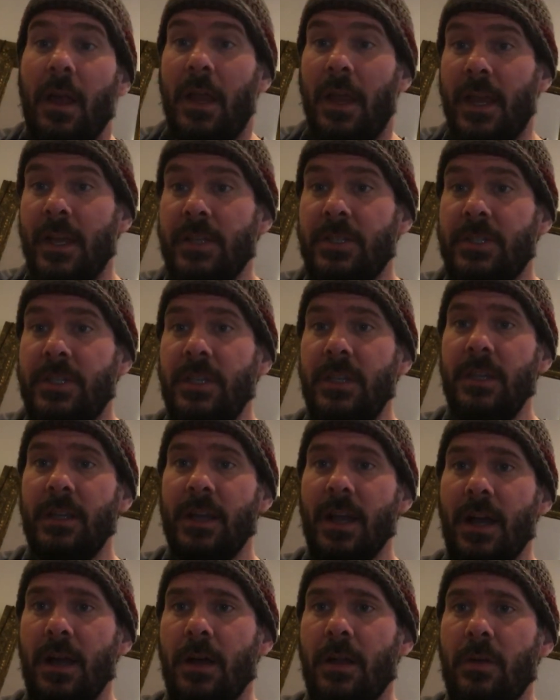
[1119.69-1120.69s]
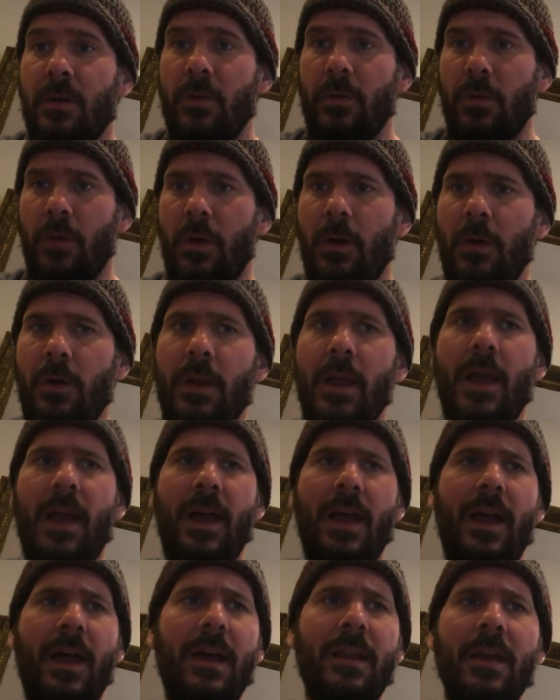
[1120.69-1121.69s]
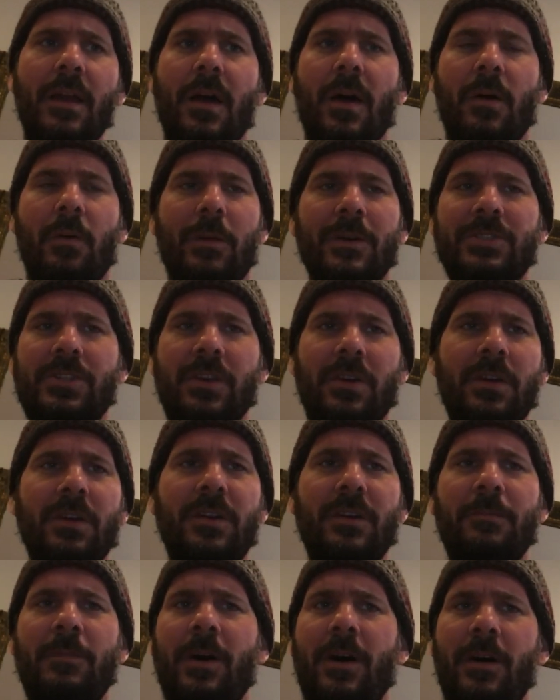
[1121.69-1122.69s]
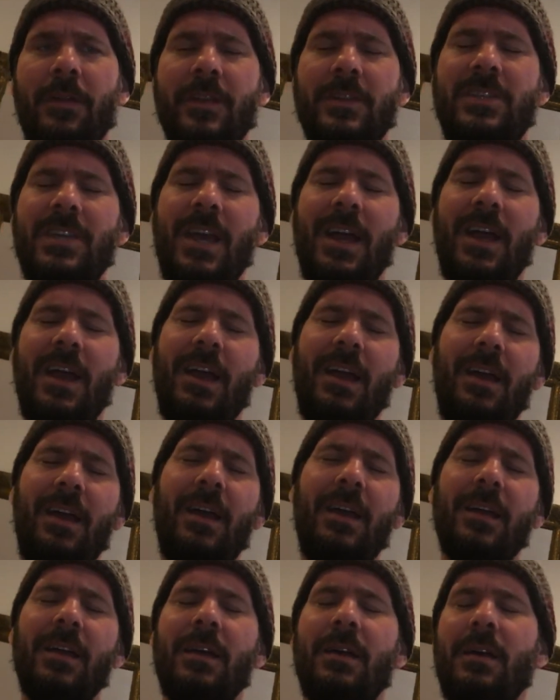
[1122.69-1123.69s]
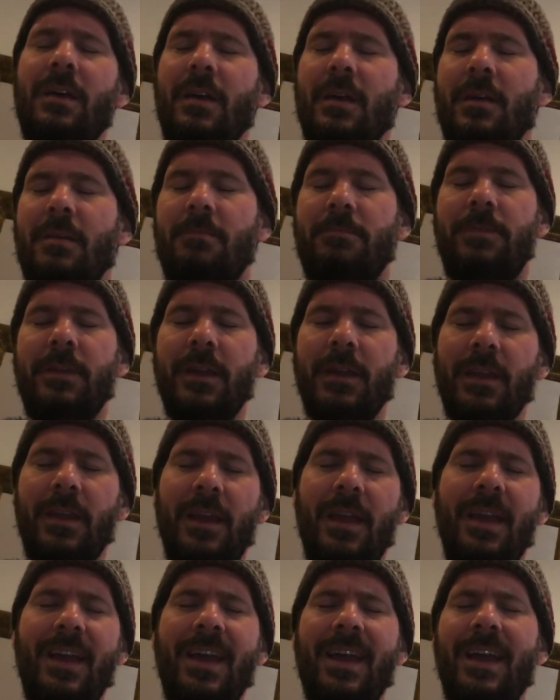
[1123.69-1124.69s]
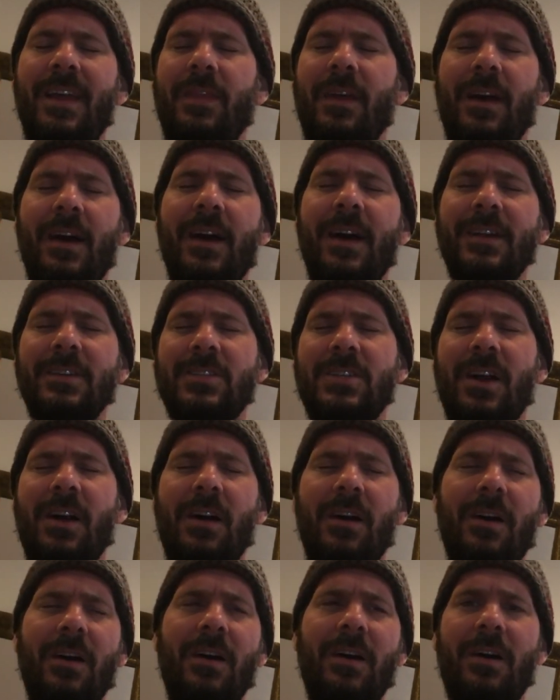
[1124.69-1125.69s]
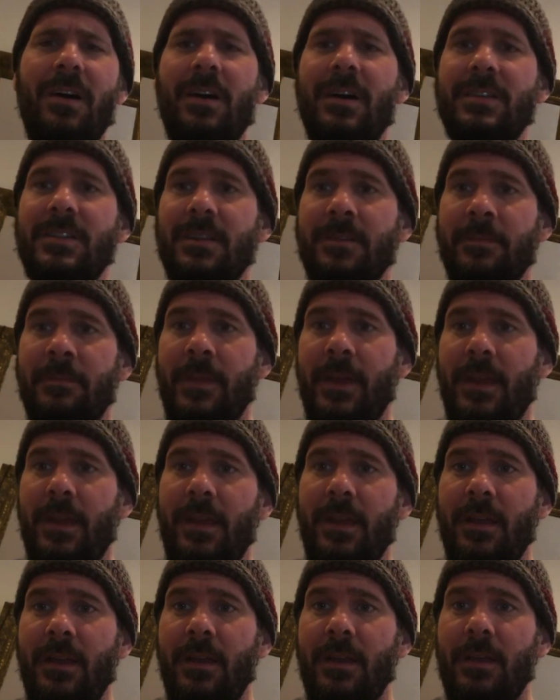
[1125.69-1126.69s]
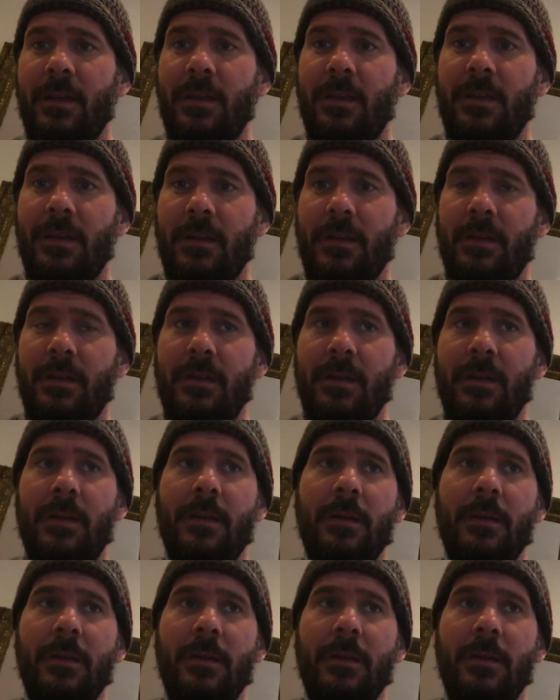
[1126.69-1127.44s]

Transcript: Has she got her rolling? Watch her pull the jack. Bringing in the Georgia mail.